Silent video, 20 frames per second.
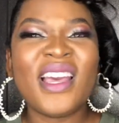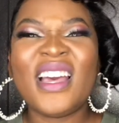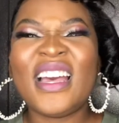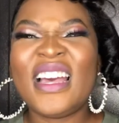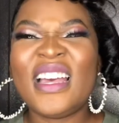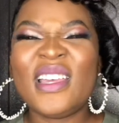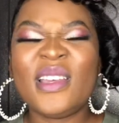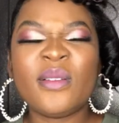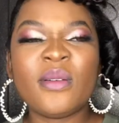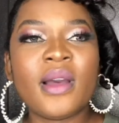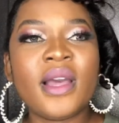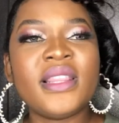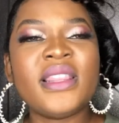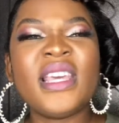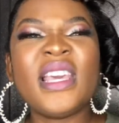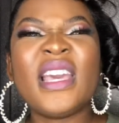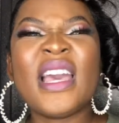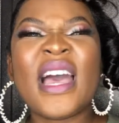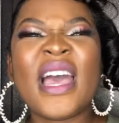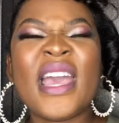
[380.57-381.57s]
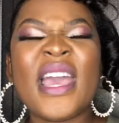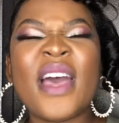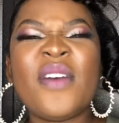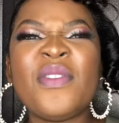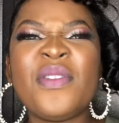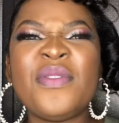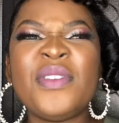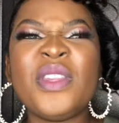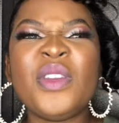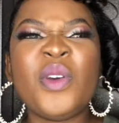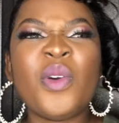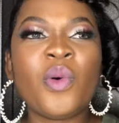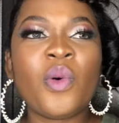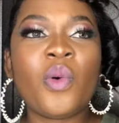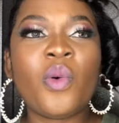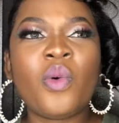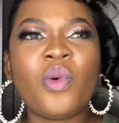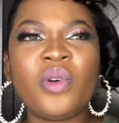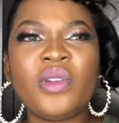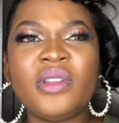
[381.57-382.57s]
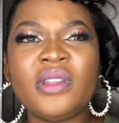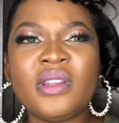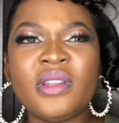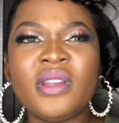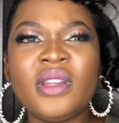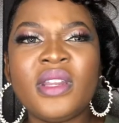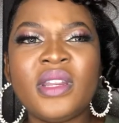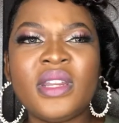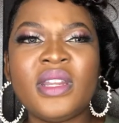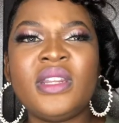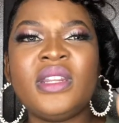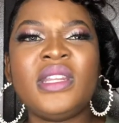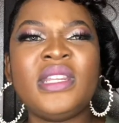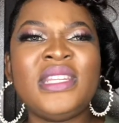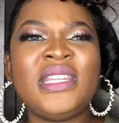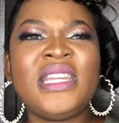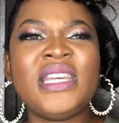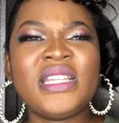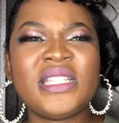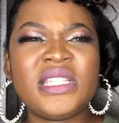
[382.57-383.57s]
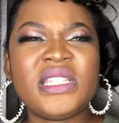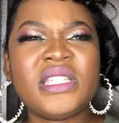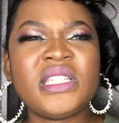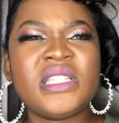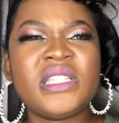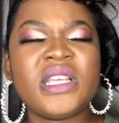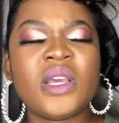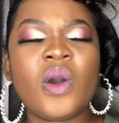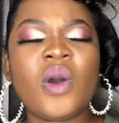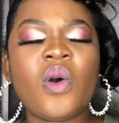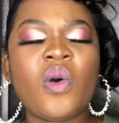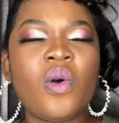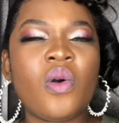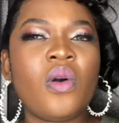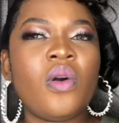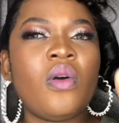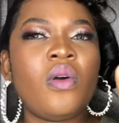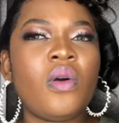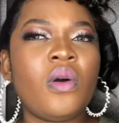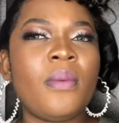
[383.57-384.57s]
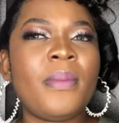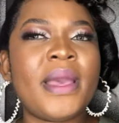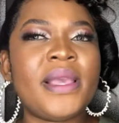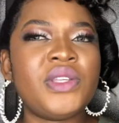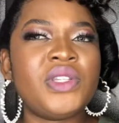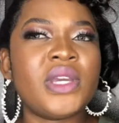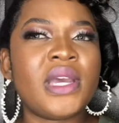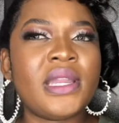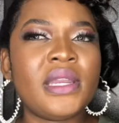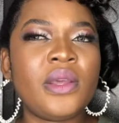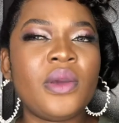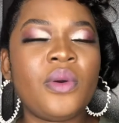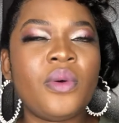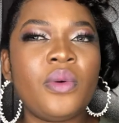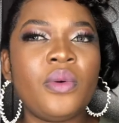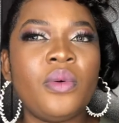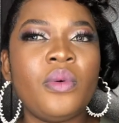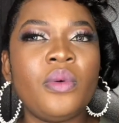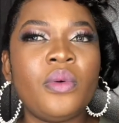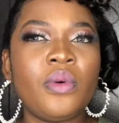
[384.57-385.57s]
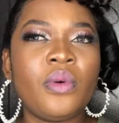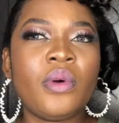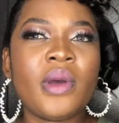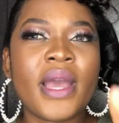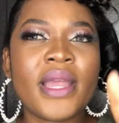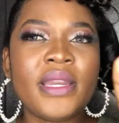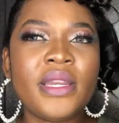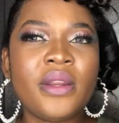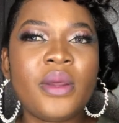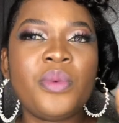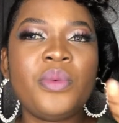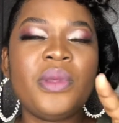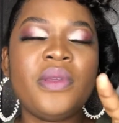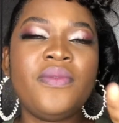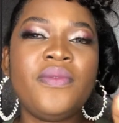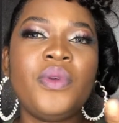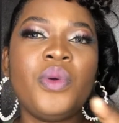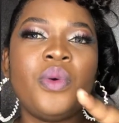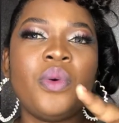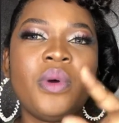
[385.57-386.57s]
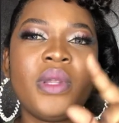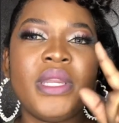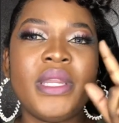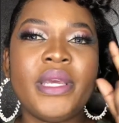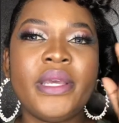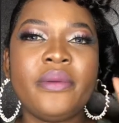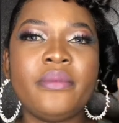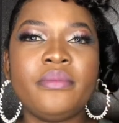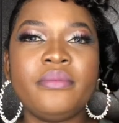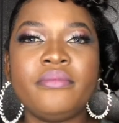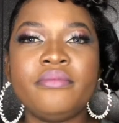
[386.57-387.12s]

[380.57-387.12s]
I I think I have a video on this on my channel. I did a review on it.